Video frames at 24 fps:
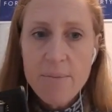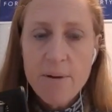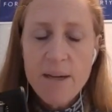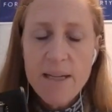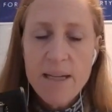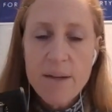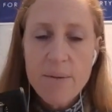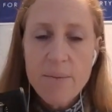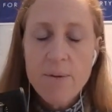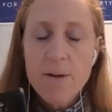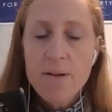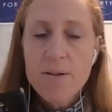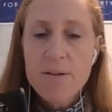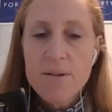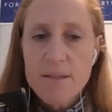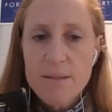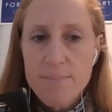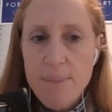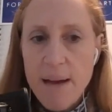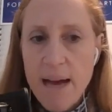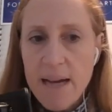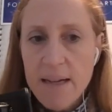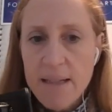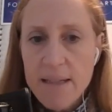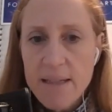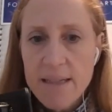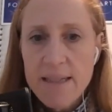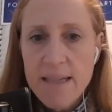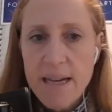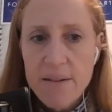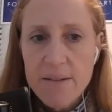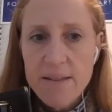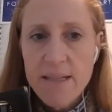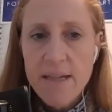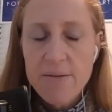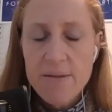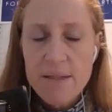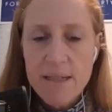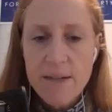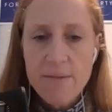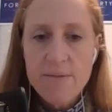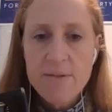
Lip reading: bringing workers back to downtown San